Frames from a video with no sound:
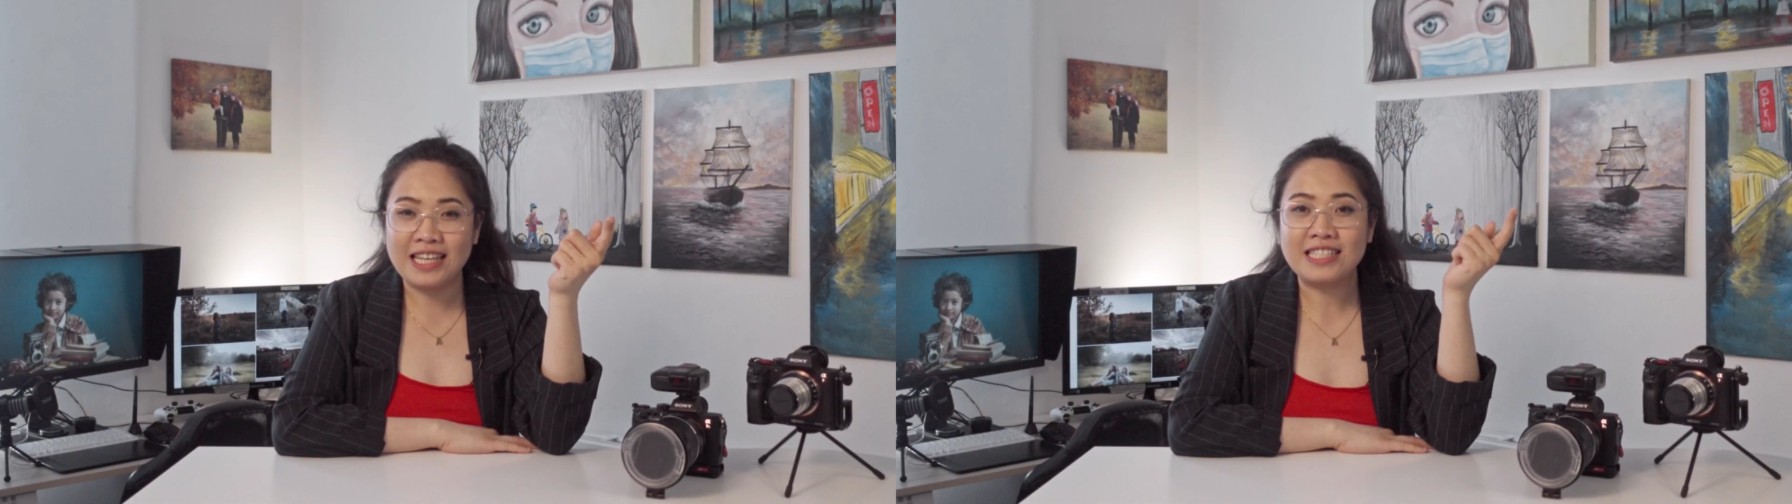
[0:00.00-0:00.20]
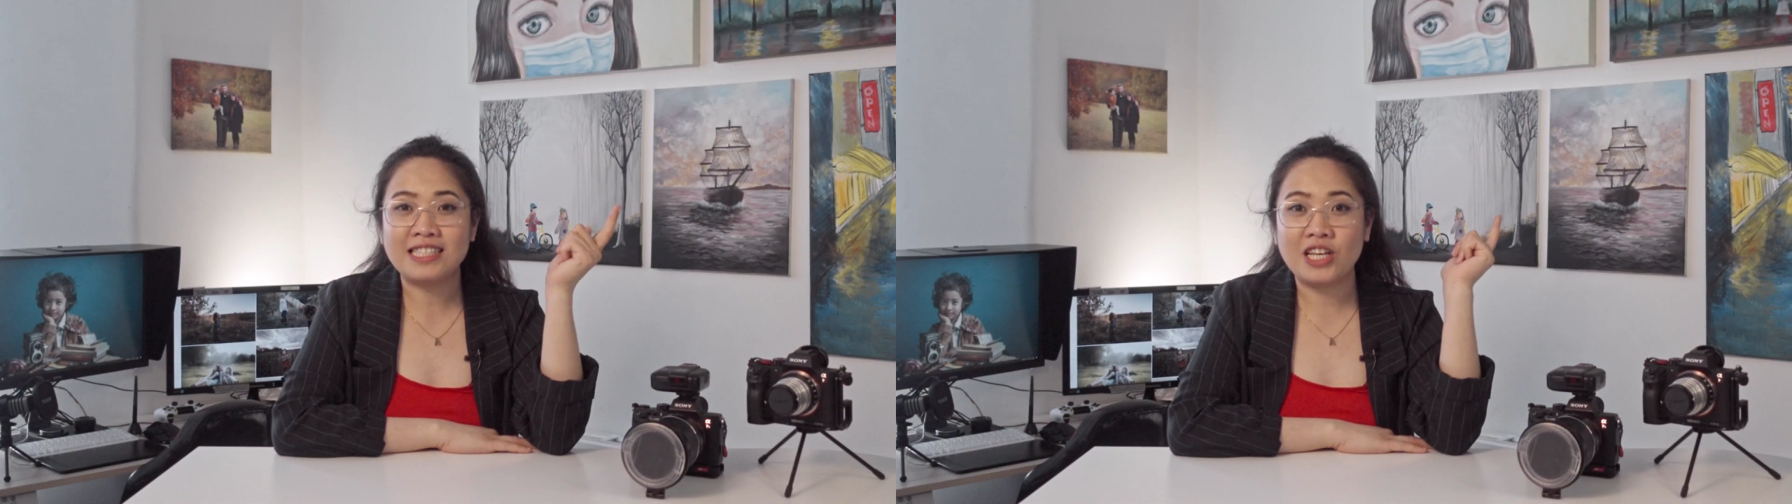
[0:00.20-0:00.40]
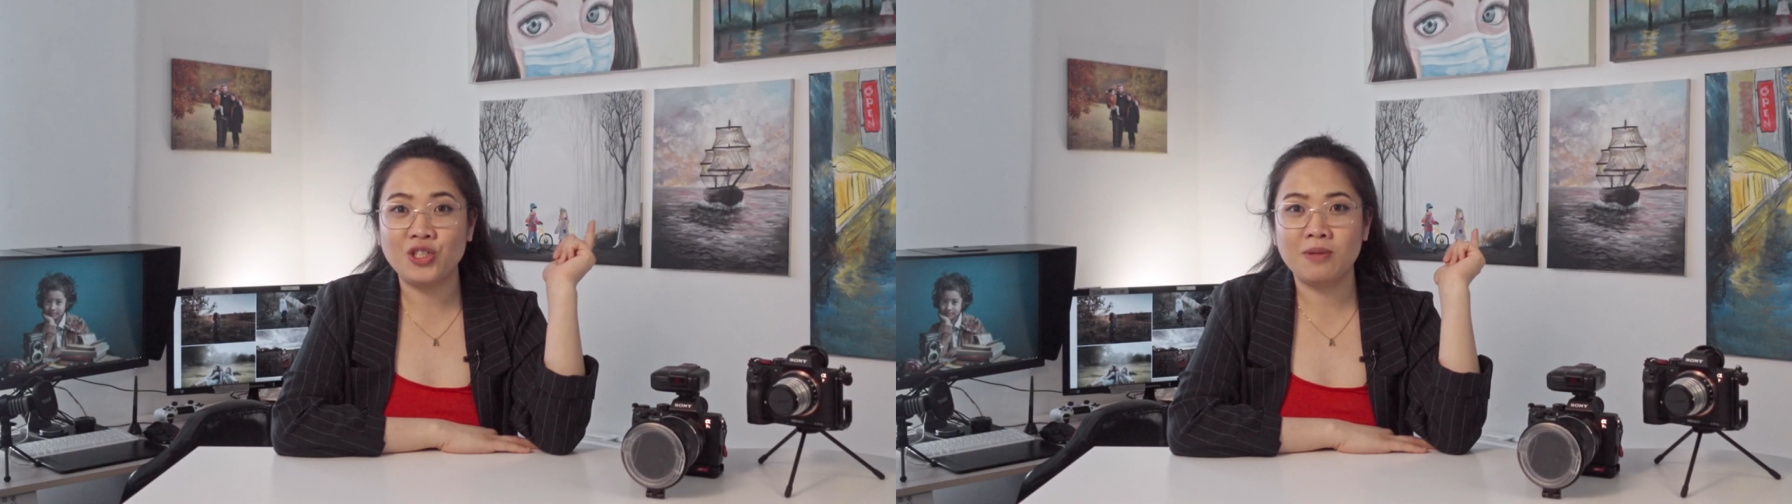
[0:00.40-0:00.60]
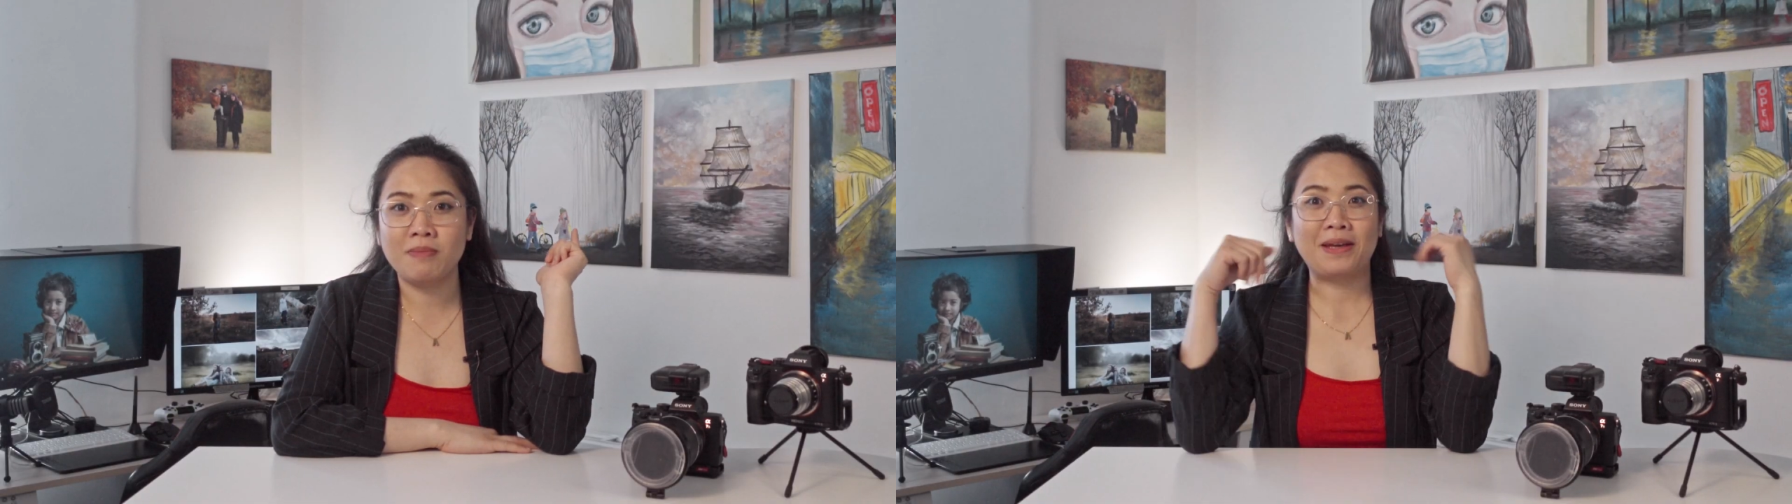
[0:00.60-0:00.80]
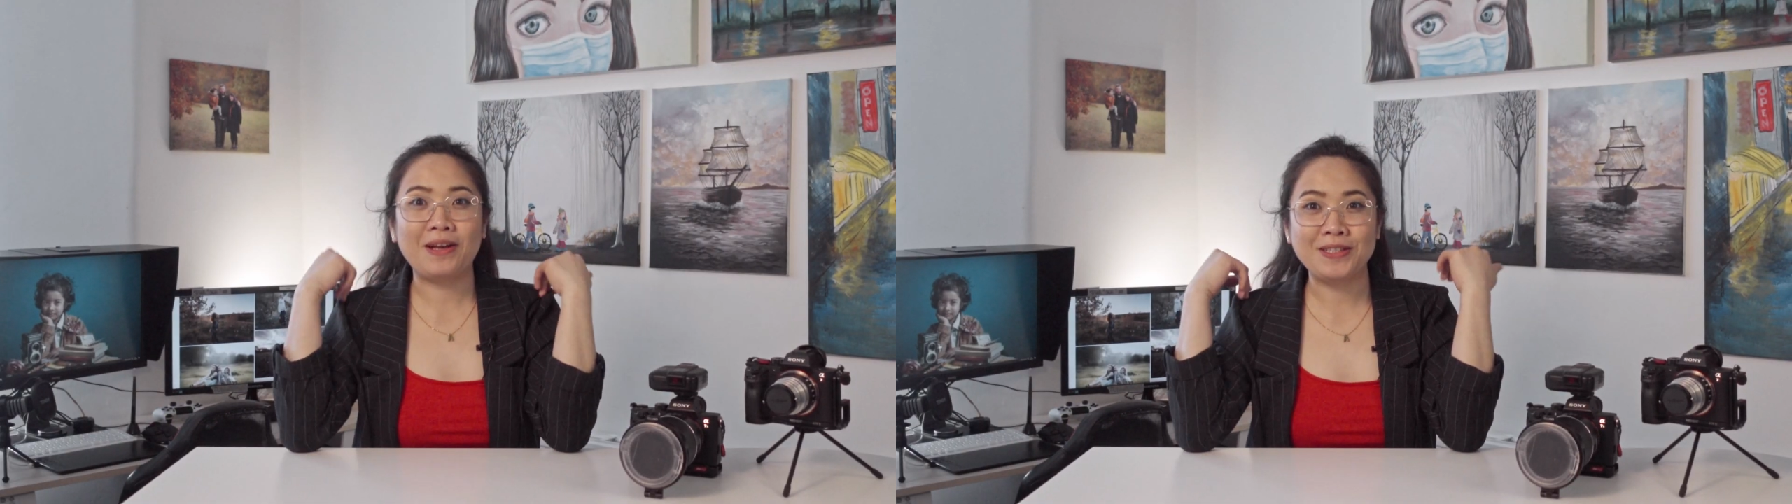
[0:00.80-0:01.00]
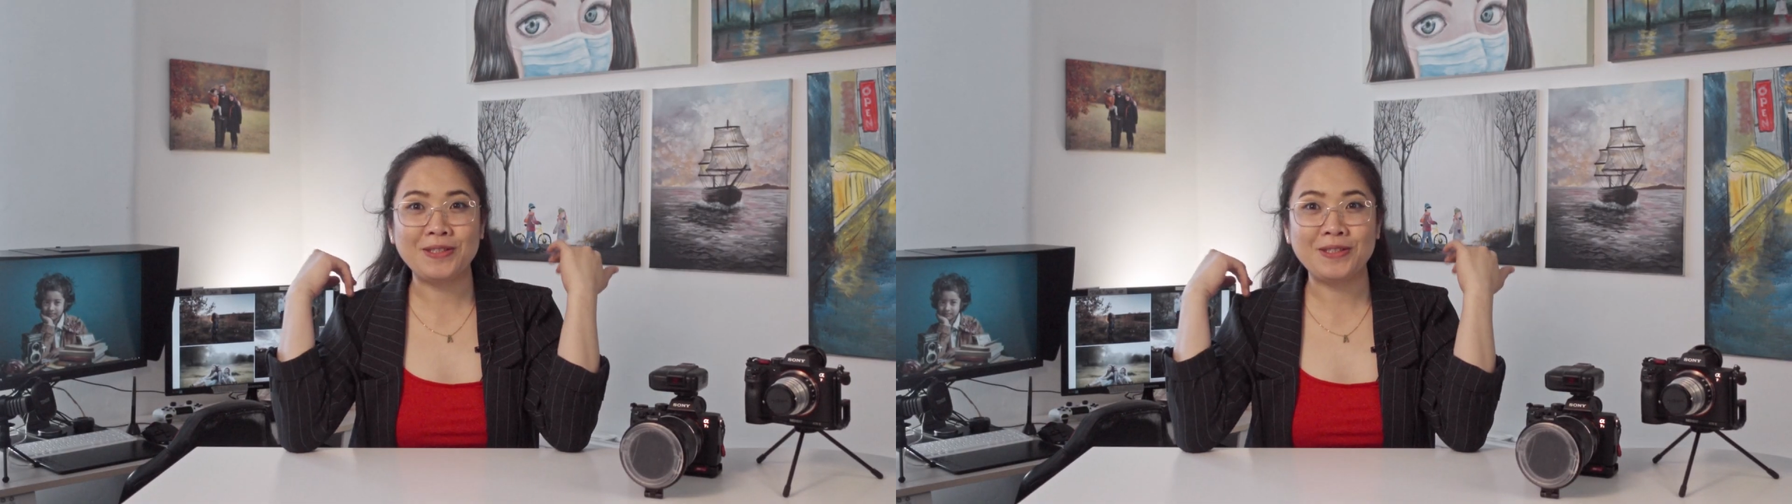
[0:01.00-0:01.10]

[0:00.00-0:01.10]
then stay tuned because